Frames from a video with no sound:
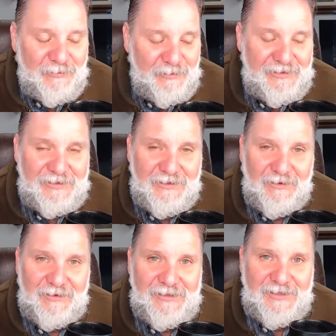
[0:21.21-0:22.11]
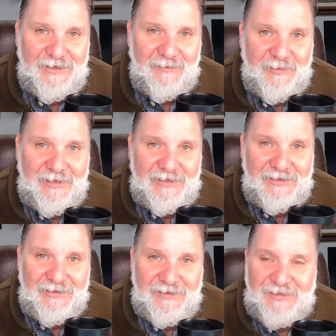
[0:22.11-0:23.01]
Ooh, it's dark stuff, but
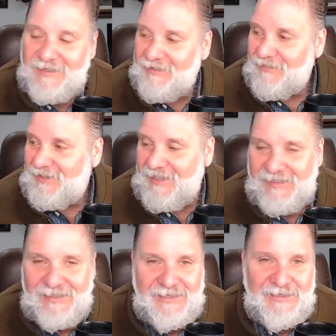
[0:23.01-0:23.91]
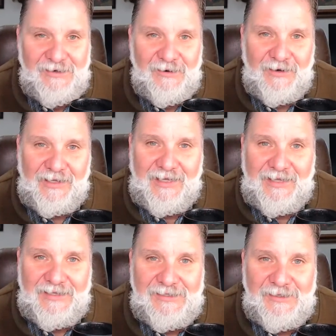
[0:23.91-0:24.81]
it's good stuff. It says it's dark
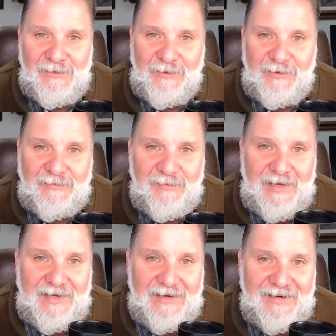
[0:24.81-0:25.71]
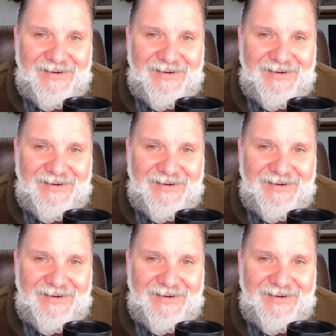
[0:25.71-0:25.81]
like the soul of man.